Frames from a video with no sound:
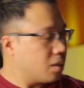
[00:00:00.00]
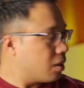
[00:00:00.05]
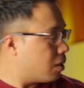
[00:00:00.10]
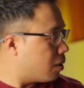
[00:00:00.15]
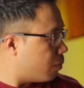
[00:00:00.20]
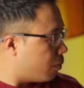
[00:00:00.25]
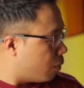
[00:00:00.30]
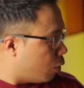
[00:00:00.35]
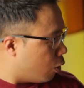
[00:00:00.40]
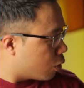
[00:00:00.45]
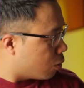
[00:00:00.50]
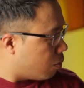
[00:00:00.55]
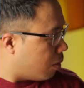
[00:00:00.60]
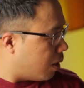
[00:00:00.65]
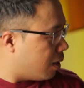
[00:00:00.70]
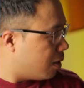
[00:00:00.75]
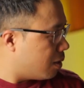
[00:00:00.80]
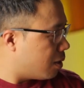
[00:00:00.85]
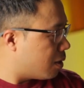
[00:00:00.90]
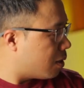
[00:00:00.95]
So looks
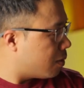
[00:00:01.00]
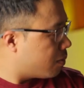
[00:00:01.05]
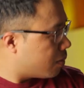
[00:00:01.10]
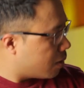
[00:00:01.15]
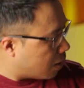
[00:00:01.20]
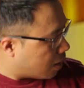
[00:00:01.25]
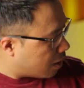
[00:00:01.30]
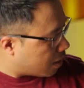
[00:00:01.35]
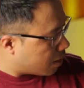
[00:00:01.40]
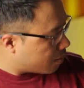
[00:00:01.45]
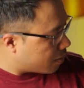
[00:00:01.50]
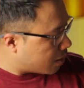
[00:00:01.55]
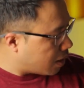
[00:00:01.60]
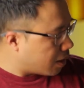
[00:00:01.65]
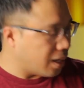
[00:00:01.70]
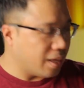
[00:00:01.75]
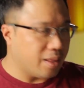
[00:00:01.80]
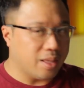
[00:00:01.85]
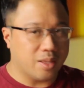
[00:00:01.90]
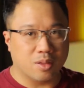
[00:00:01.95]
wise,
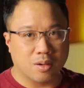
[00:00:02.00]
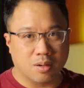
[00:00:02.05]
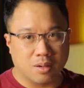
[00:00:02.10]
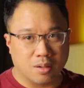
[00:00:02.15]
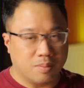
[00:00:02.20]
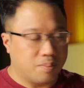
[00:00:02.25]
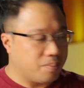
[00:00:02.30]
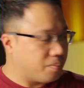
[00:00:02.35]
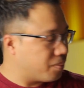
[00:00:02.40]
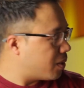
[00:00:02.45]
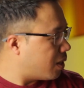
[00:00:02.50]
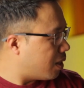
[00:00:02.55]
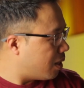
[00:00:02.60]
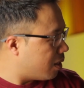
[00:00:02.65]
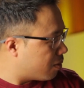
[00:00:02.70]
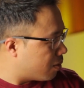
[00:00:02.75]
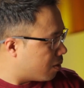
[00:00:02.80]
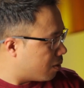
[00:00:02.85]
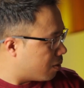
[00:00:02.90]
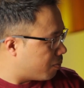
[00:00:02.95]
I think they're
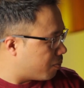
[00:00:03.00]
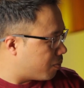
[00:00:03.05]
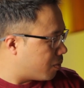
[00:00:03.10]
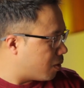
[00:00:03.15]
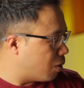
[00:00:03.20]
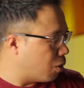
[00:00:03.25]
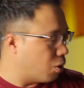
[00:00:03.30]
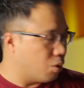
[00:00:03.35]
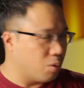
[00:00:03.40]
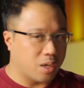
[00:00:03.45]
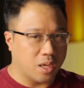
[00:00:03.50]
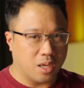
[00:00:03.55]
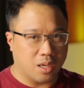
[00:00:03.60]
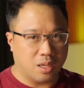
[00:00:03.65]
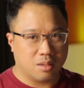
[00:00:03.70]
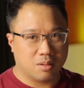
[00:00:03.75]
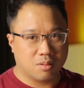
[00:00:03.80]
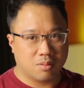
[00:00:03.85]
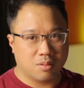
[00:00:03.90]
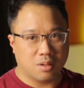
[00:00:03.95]

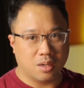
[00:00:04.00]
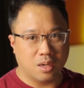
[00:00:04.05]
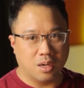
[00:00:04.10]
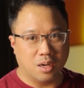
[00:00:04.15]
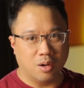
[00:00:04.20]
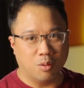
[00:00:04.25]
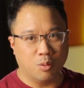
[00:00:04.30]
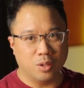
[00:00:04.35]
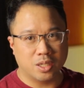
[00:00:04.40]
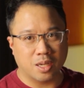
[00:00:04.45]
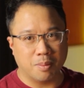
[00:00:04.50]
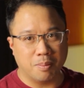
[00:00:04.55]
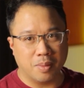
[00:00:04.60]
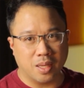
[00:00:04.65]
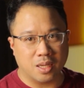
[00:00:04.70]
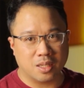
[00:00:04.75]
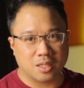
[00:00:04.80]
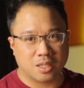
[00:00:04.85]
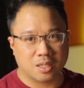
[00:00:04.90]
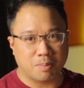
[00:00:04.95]
okay, which can
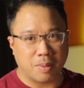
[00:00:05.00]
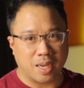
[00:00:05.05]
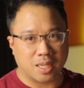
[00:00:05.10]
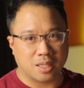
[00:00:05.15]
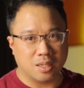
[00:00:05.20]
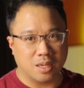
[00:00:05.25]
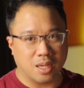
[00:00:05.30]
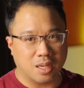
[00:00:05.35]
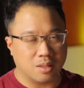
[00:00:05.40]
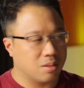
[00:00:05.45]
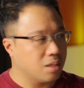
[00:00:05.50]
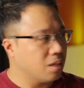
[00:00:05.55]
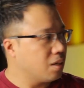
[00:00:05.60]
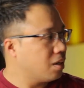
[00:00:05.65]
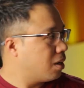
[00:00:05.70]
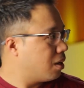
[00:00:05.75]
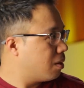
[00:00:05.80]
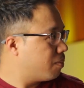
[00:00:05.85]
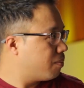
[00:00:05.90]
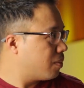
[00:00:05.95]
be expected at
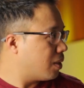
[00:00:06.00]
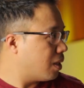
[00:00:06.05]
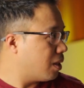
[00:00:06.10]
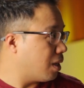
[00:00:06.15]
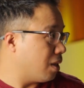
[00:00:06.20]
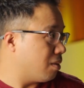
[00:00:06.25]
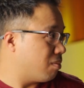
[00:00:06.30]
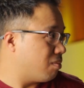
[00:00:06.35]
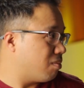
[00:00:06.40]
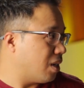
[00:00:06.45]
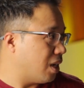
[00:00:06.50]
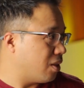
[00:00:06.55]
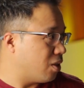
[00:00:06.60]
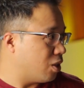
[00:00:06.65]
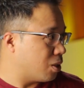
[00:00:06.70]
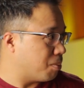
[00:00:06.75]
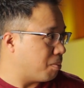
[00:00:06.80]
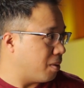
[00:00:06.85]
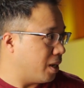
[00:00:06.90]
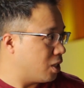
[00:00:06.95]

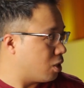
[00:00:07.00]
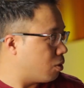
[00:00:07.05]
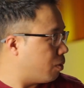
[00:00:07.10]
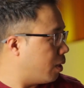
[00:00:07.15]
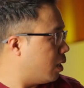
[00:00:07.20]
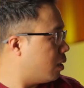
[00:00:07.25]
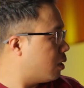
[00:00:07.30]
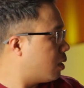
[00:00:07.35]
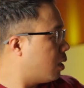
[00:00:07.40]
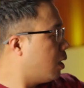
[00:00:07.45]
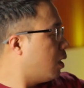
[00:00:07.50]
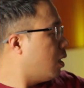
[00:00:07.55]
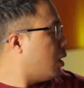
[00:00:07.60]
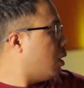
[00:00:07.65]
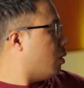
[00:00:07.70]
this price range.